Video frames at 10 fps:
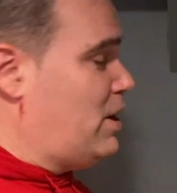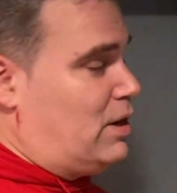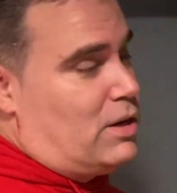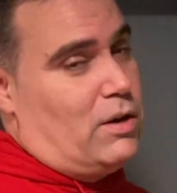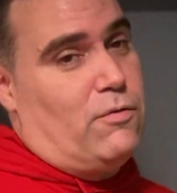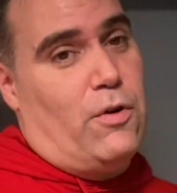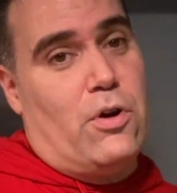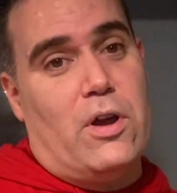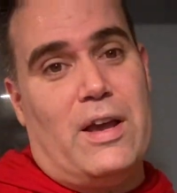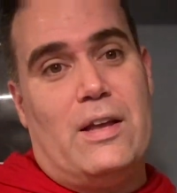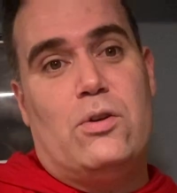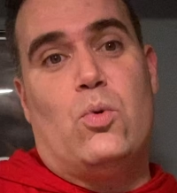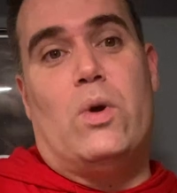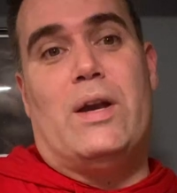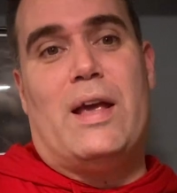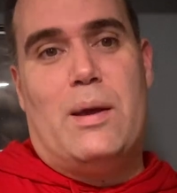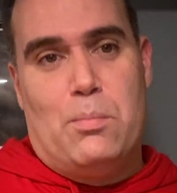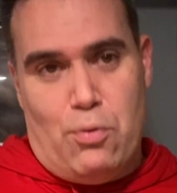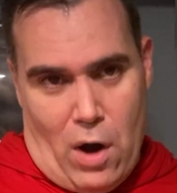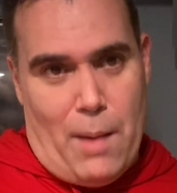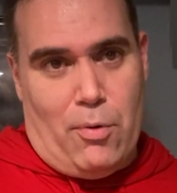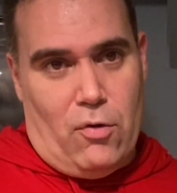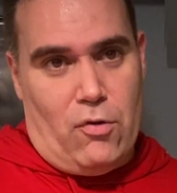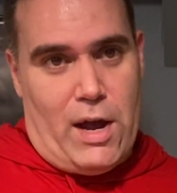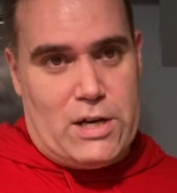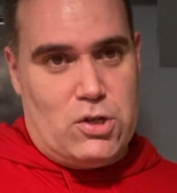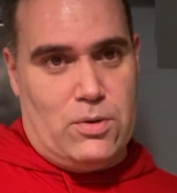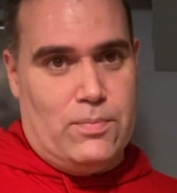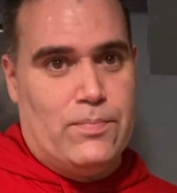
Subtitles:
and convert it into an improper fraction.